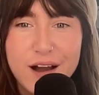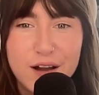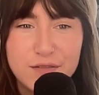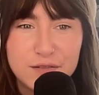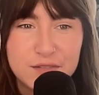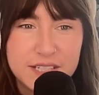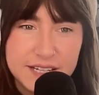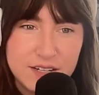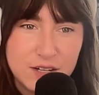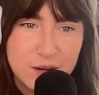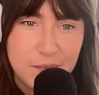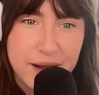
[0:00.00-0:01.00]
off of
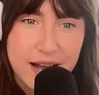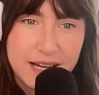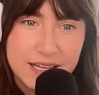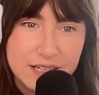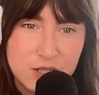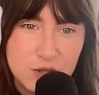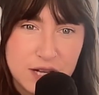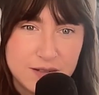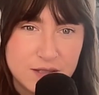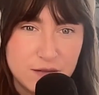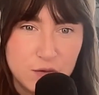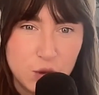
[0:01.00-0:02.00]
Tinder back in
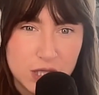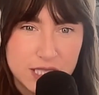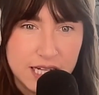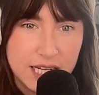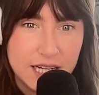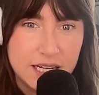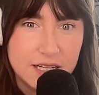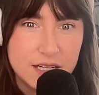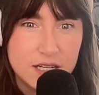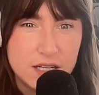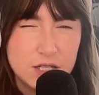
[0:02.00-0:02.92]
2014,